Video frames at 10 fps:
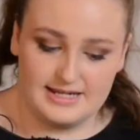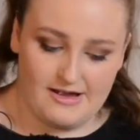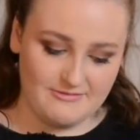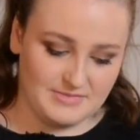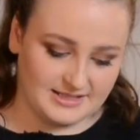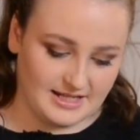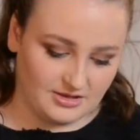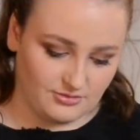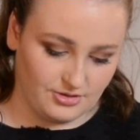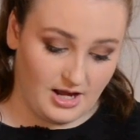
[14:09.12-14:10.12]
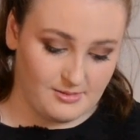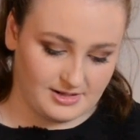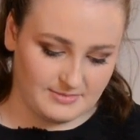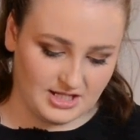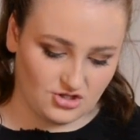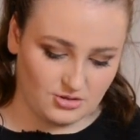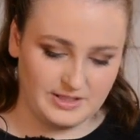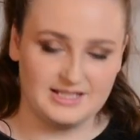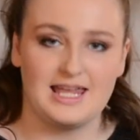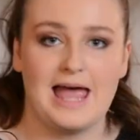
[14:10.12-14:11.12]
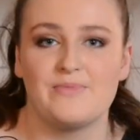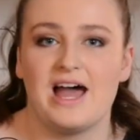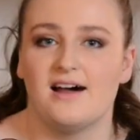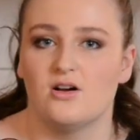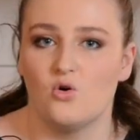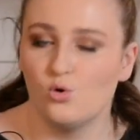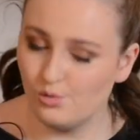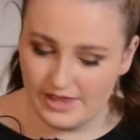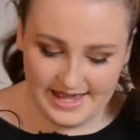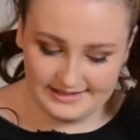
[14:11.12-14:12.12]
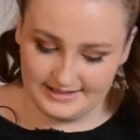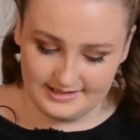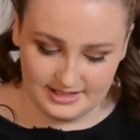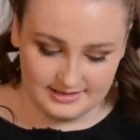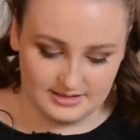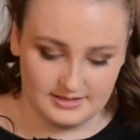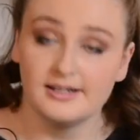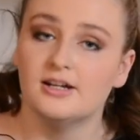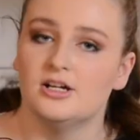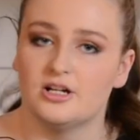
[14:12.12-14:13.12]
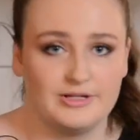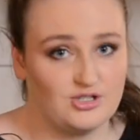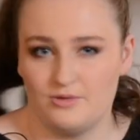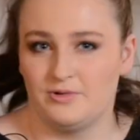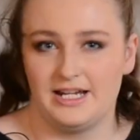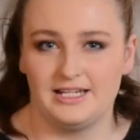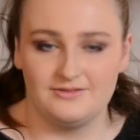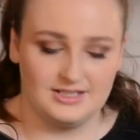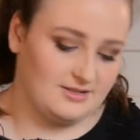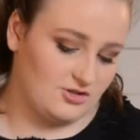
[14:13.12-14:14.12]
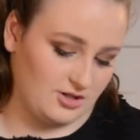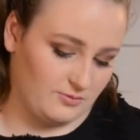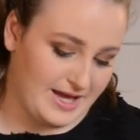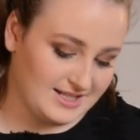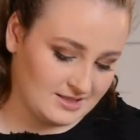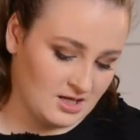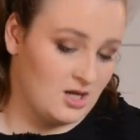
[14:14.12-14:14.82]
now I've mixed that through, I want to make sure we tap out all that excess custard. We don't want any of this to go to waste,